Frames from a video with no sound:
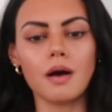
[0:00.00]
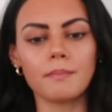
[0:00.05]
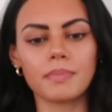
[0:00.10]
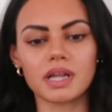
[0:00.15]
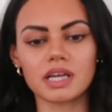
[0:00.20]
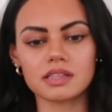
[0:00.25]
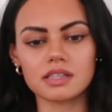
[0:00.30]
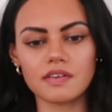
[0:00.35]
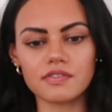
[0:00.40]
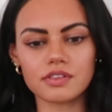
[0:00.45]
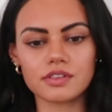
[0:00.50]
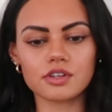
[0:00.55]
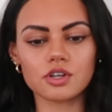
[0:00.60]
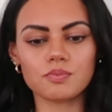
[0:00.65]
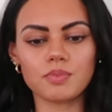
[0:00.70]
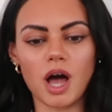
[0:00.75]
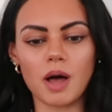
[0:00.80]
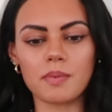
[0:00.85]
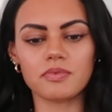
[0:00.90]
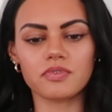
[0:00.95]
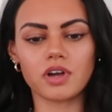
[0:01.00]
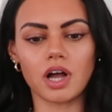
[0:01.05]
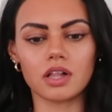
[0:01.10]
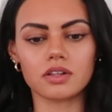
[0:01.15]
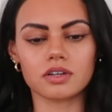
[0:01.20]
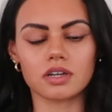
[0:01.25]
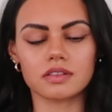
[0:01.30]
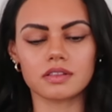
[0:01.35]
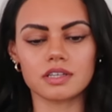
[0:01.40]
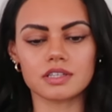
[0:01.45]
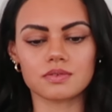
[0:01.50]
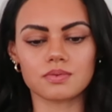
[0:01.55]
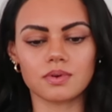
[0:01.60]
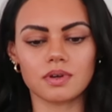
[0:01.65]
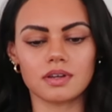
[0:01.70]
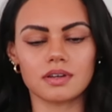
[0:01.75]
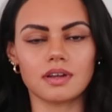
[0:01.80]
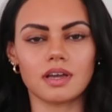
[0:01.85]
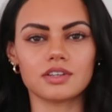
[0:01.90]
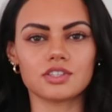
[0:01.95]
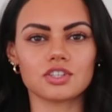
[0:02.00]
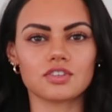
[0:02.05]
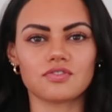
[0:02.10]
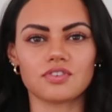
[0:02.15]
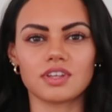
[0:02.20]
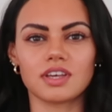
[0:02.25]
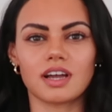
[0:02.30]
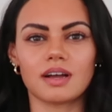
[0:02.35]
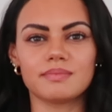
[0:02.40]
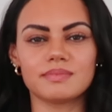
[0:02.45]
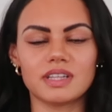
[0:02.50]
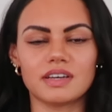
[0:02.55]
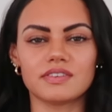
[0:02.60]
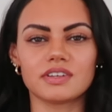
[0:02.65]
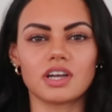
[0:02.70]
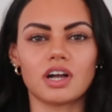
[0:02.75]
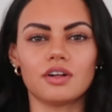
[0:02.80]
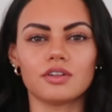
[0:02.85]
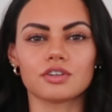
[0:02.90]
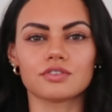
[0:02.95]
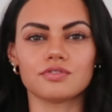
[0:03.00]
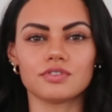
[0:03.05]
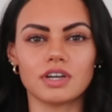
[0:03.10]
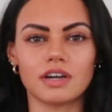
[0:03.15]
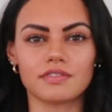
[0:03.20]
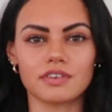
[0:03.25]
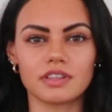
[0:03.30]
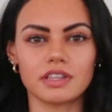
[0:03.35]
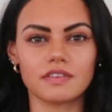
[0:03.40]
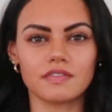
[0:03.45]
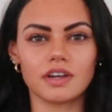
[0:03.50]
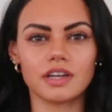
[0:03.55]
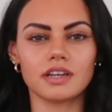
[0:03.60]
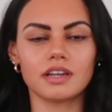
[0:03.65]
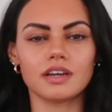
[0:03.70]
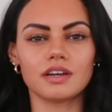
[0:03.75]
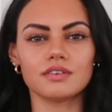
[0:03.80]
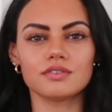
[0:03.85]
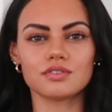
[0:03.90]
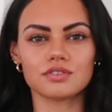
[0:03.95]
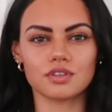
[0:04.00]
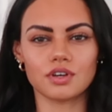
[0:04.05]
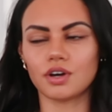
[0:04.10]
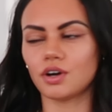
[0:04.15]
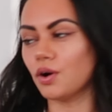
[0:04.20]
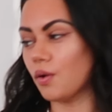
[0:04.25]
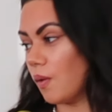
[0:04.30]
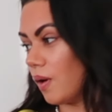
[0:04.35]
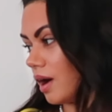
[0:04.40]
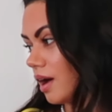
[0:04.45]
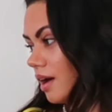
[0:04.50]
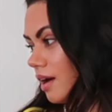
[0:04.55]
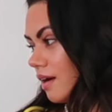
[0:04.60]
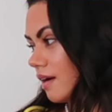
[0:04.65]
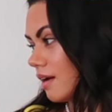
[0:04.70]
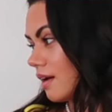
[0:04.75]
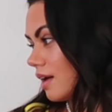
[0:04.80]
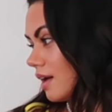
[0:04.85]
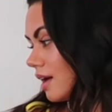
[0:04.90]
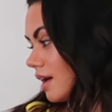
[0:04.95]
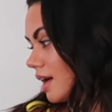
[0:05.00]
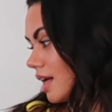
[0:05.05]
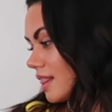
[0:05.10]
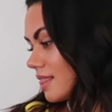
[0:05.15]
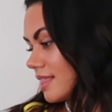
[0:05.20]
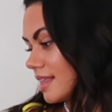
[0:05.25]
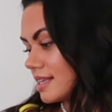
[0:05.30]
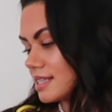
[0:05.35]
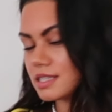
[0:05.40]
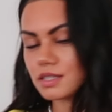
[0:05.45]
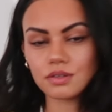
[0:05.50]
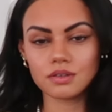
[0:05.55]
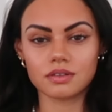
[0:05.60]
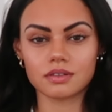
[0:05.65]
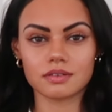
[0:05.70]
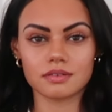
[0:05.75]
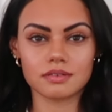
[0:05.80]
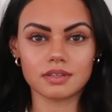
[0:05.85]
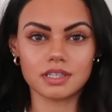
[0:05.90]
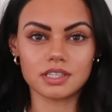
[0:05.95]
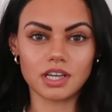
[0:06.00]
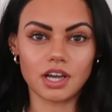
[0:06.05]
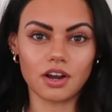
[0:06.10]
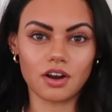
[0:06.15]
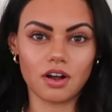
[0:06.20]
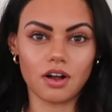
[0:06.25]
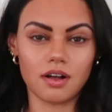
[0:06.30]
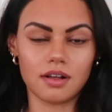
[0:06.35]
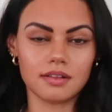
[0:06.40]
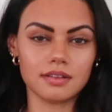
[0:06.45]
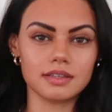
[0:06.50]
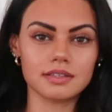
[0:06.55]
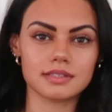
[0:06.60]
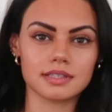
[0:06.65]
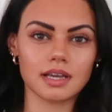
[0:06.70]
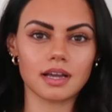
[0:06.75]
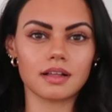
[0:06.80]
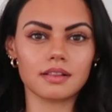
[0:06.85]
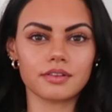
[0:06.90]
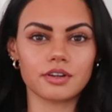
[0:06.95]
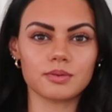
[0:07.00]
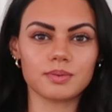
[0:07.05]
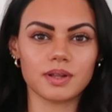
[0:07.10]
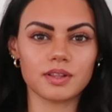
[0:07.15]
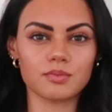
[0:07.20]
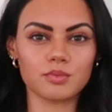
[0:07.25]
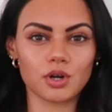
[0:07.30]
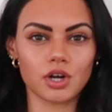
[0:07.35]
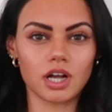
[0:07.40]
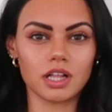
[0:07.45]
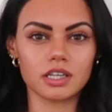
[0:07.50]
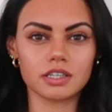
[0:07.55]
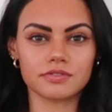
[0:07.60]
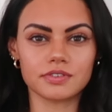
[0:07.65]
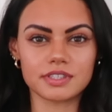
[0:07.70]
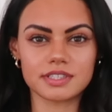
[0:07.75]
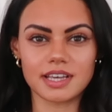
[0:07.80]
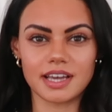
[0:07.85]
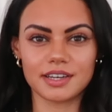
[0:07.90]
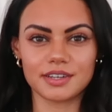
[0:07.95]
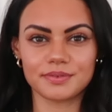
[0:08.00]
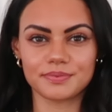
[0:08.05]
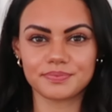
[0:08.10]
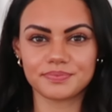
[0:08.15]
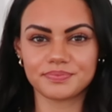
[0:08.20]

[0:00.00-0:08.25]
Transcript: But I love the little pop of color on this one. I just feel like I'm loving colorful everything right now. So this entire haul is like a little on more colorful side.